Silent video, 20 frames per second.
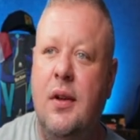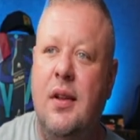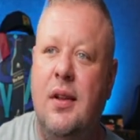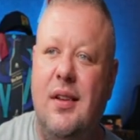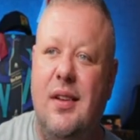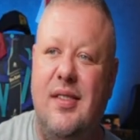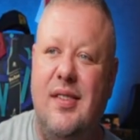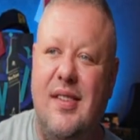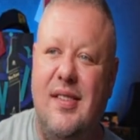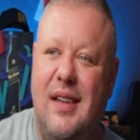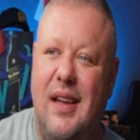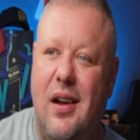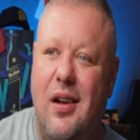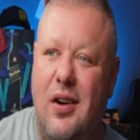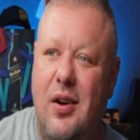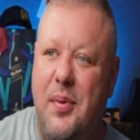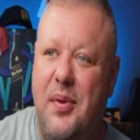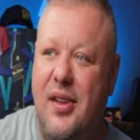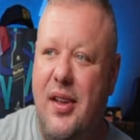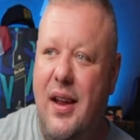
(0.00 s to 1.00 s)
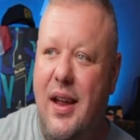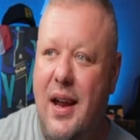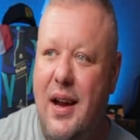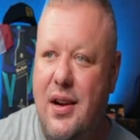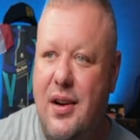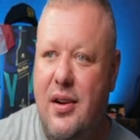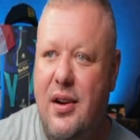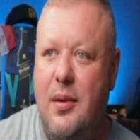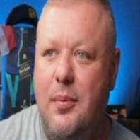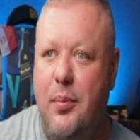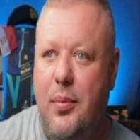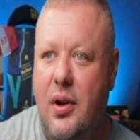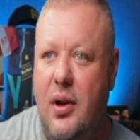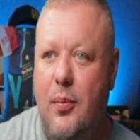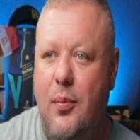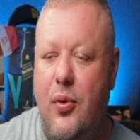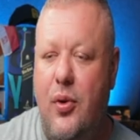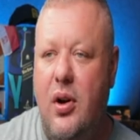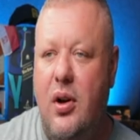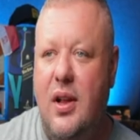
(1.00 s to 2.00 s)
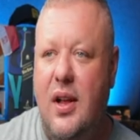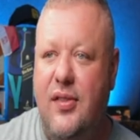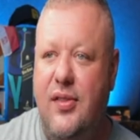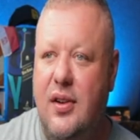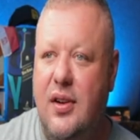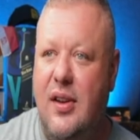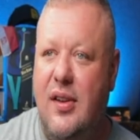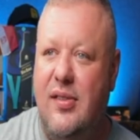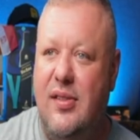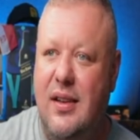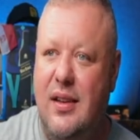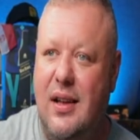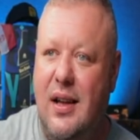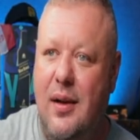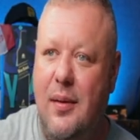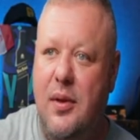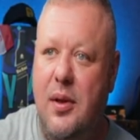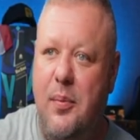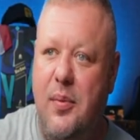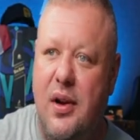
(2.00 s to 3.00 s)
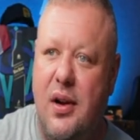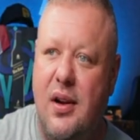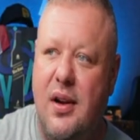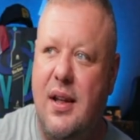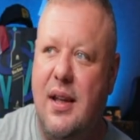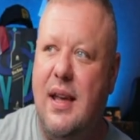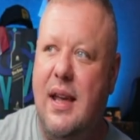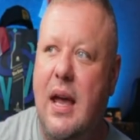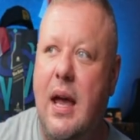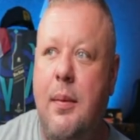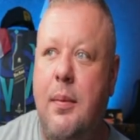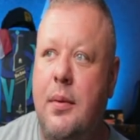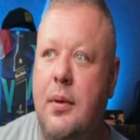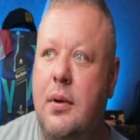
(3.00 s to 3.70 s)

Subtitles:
This is not 100% accurate, but more or less you can see the bigger the gap